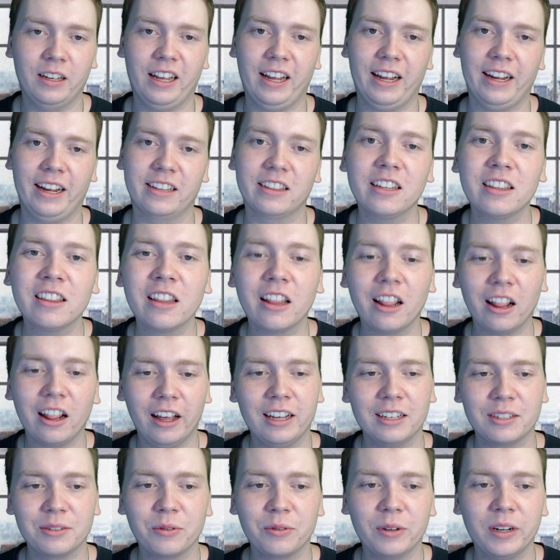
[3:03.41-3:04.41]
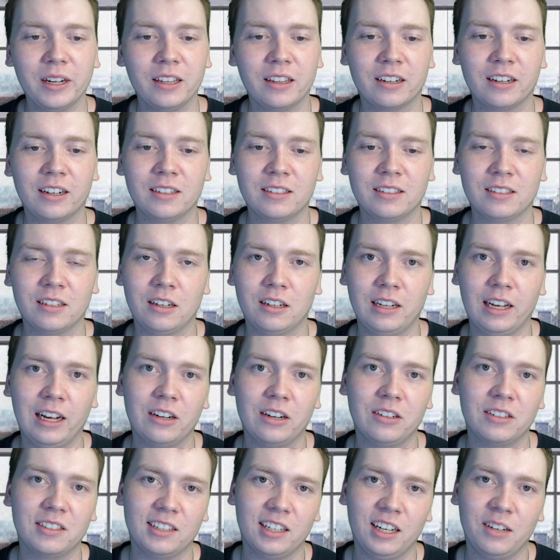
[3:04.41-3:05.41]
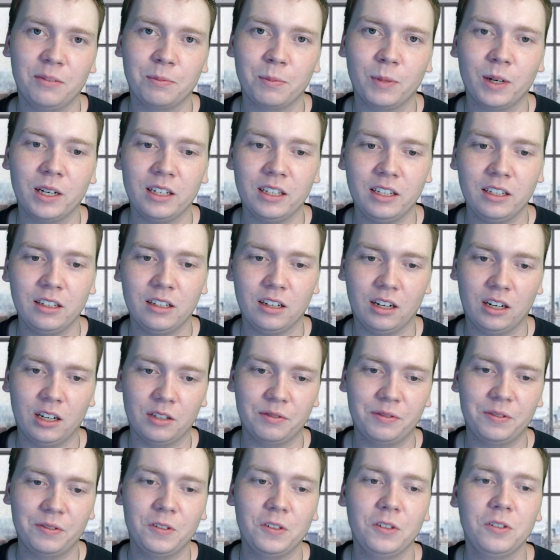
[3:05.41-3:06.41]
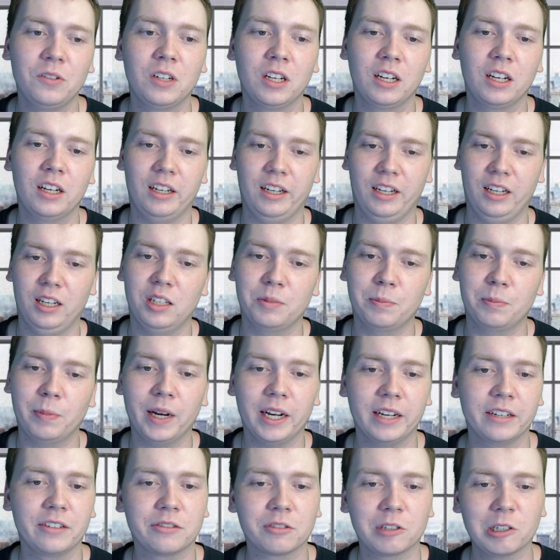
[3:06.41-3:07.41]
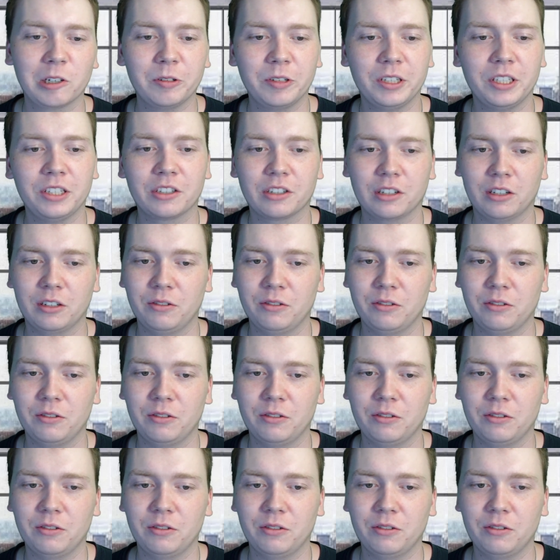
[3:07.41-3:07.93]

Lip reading: And then the last way that I saw on how to save money on food is by growing your own